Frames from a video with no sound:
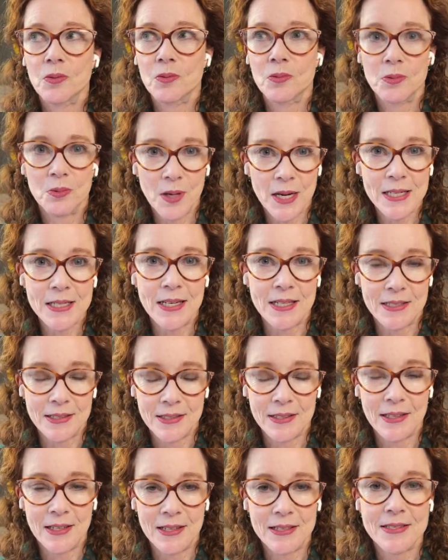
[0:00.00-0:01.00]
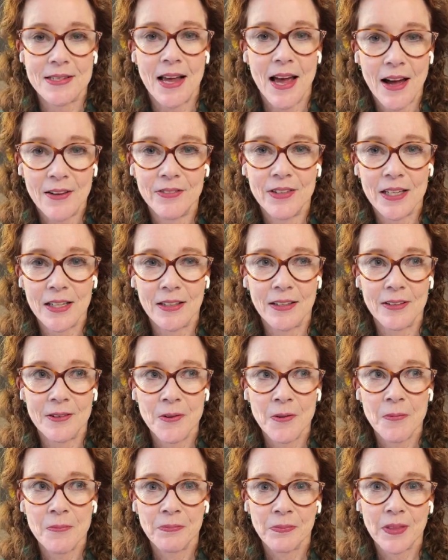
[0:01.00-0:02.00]
rate it as having
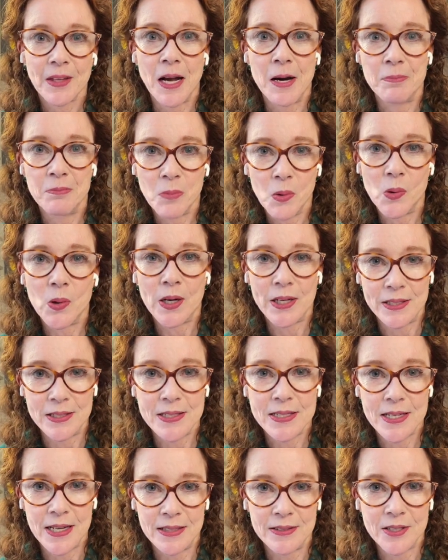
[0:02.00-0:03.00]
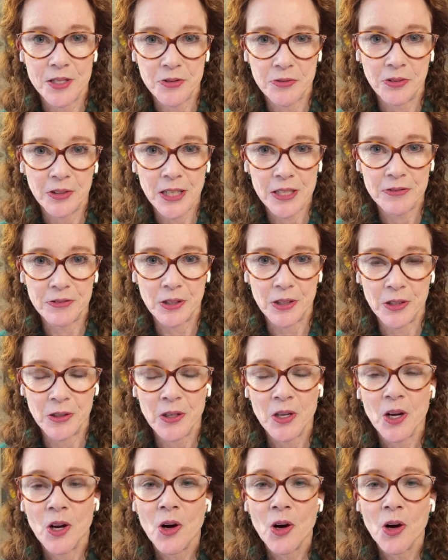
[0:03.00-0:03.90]
a more intense flavor.